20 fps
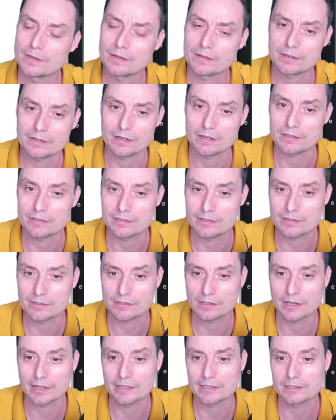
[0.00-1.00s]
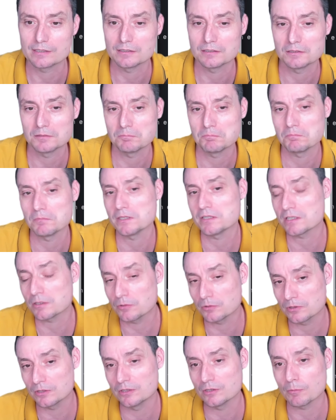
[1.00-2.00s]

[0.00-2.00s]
yeah, it's like it's a good